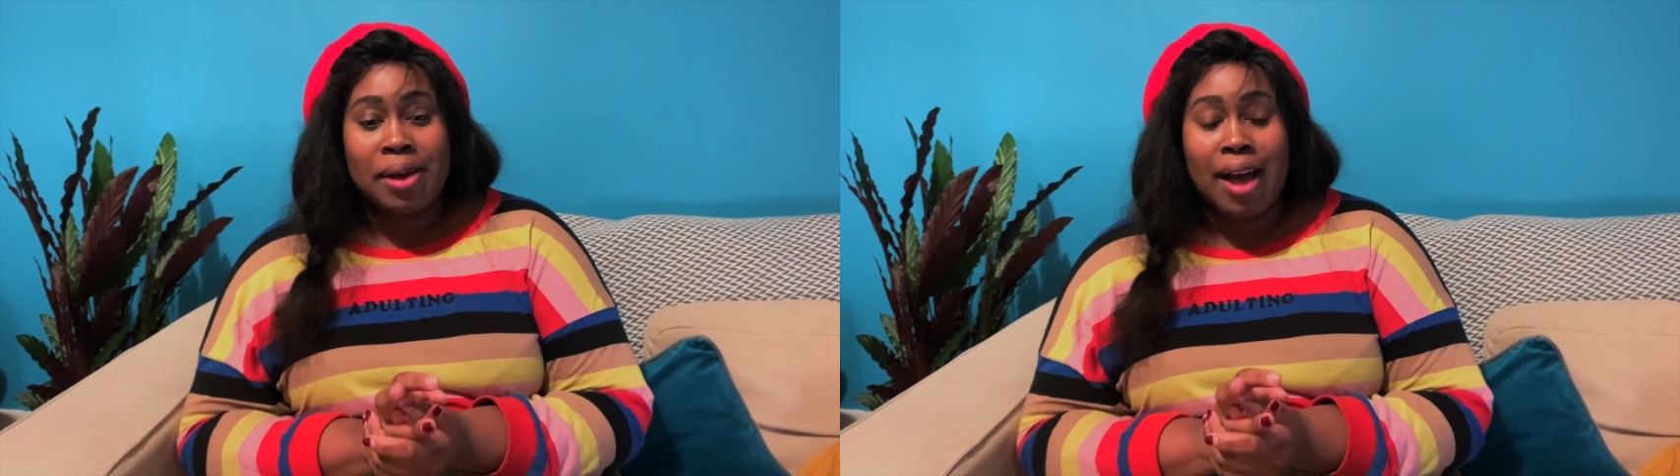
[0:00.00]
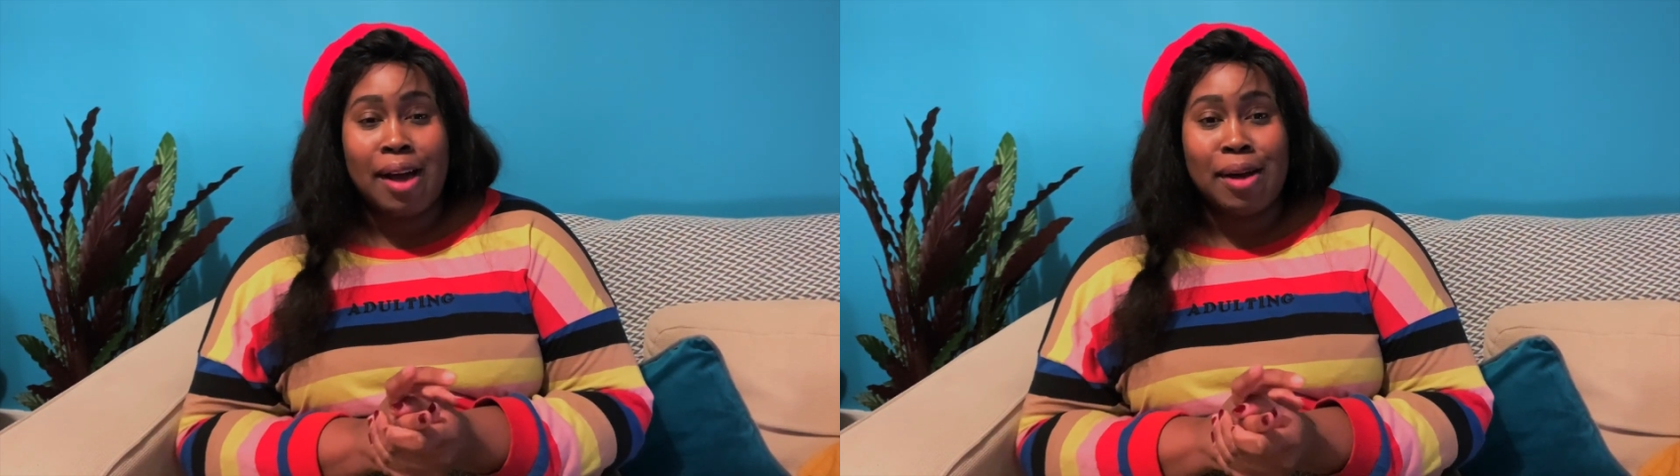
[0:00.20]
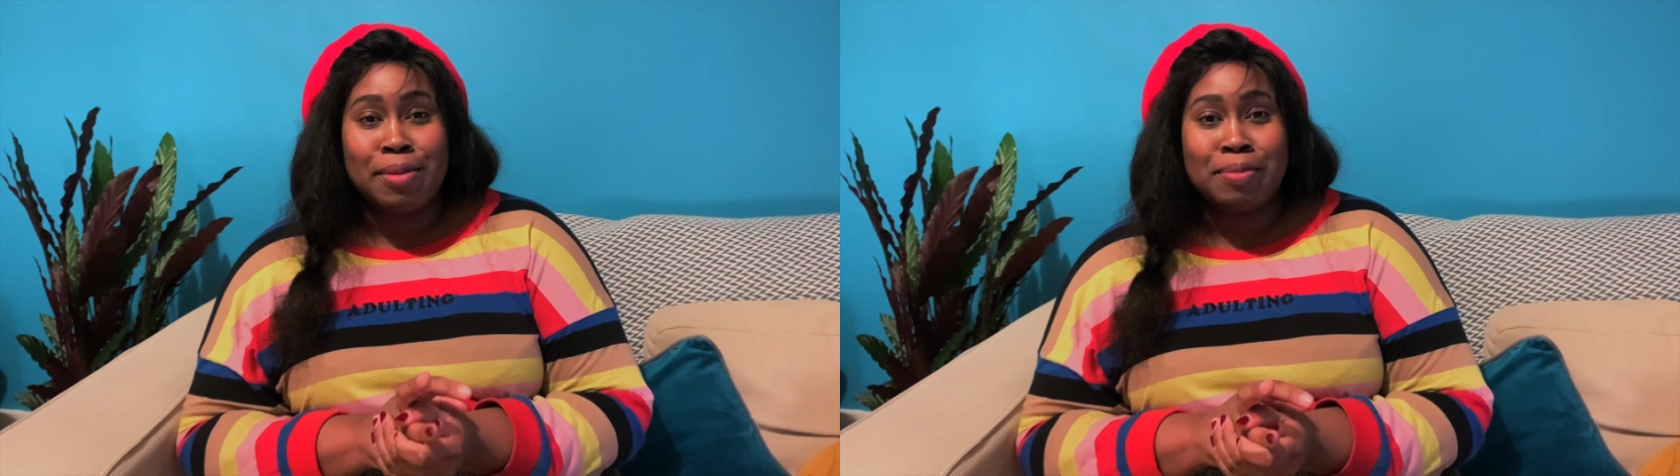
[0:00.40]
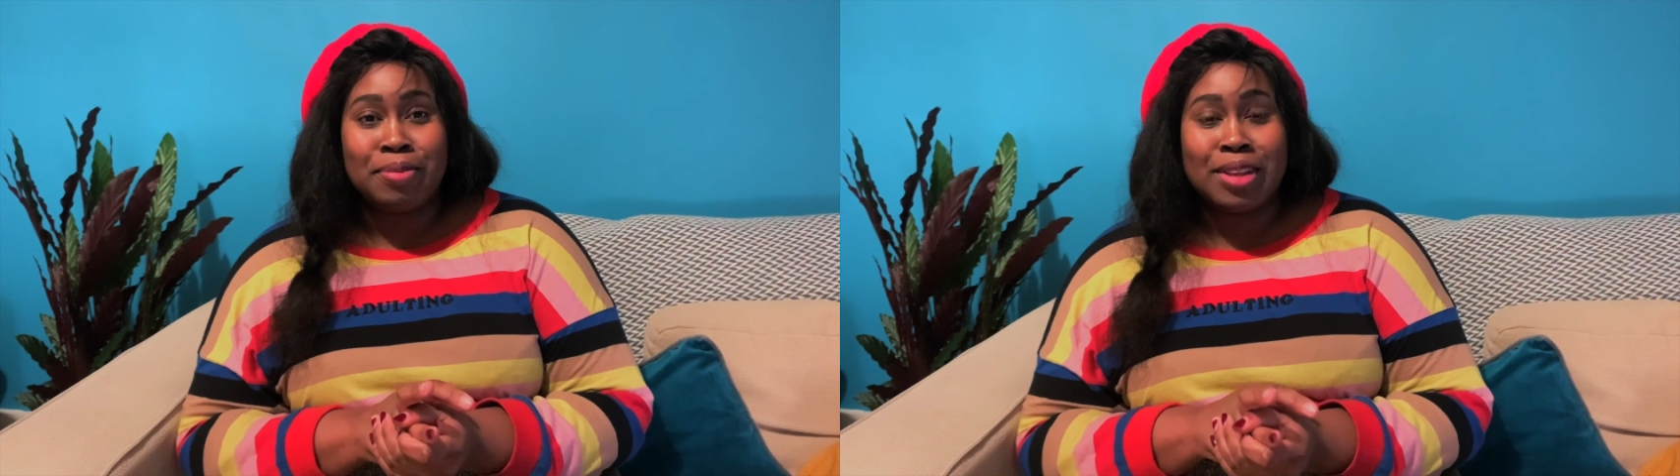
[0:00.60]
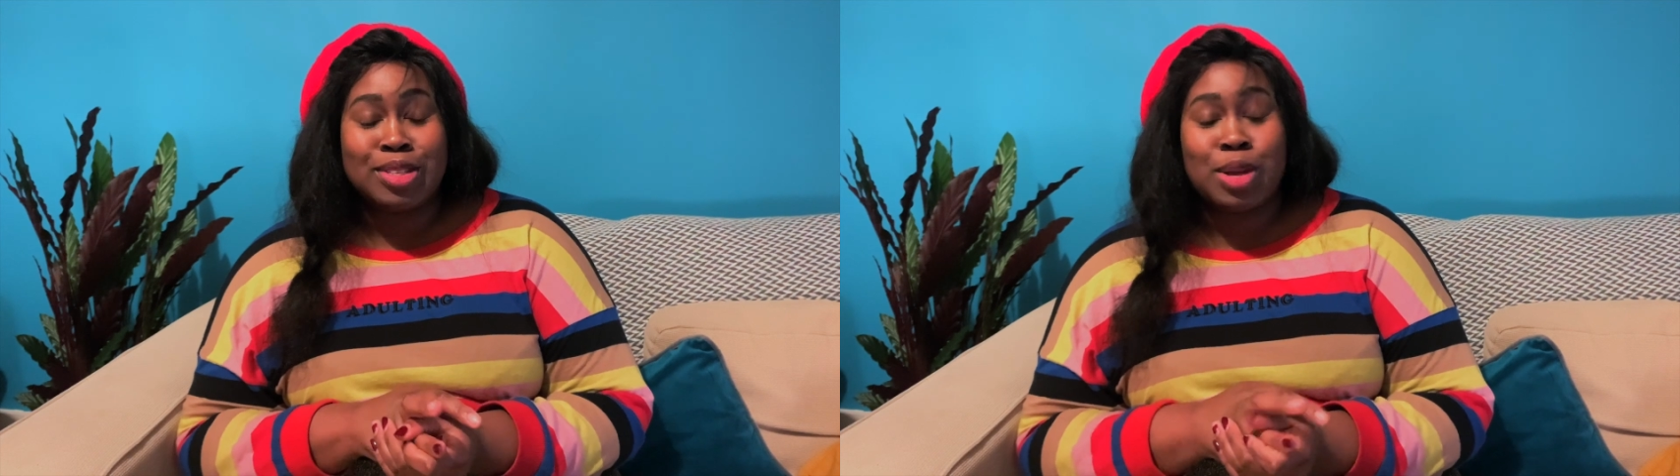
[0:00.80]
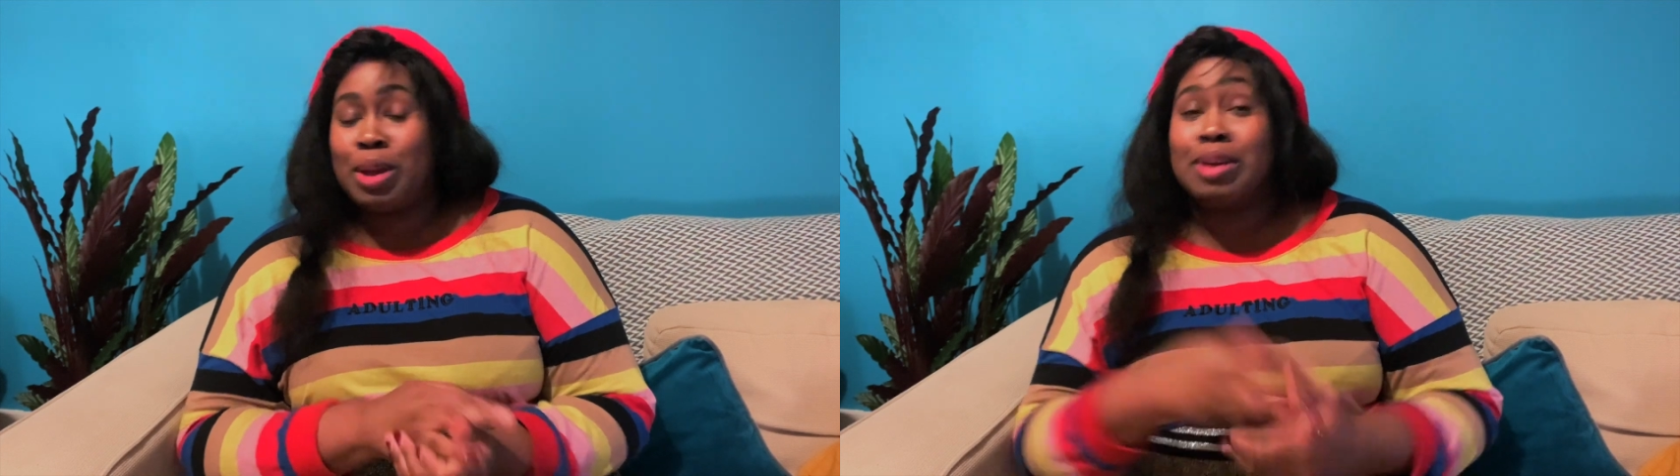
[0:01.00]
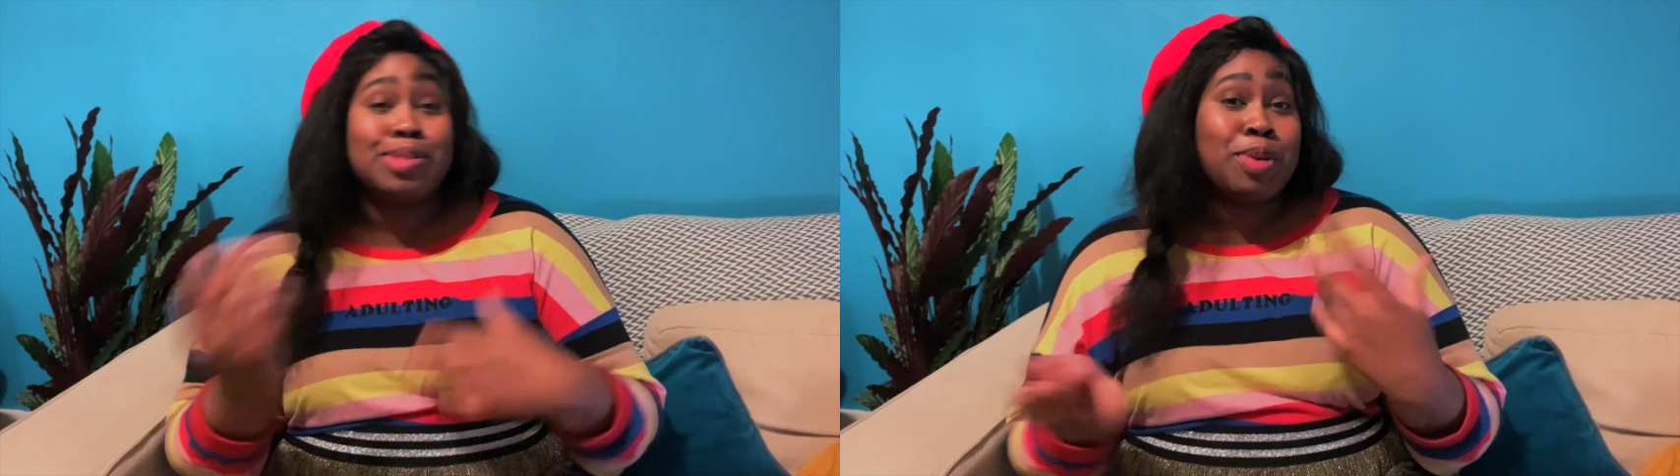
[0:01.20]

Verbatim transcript: Um, so here are some